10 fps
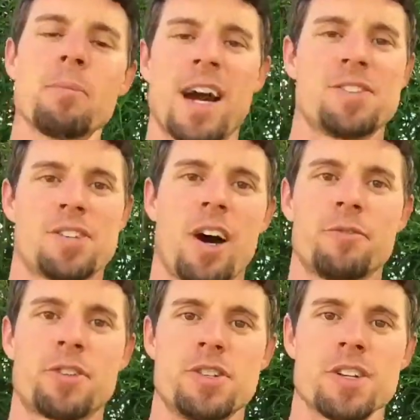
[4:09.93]

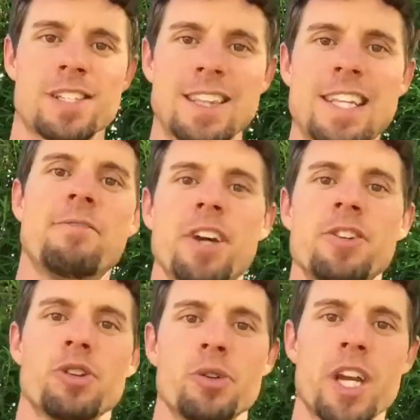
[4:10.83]
myself to just live
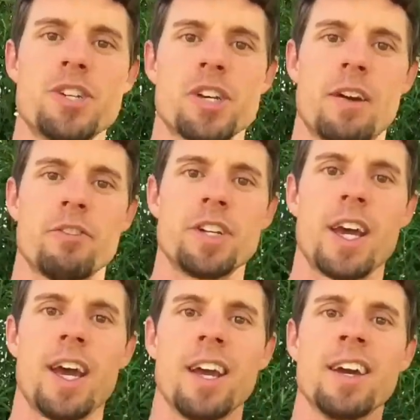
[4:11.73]
into each and every
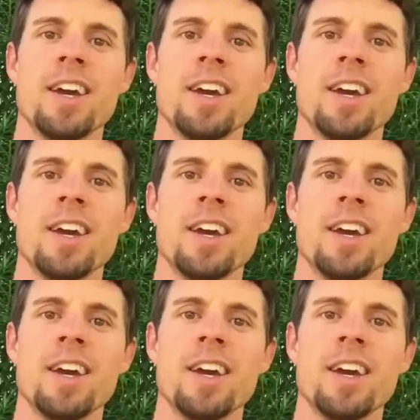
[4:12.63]
day.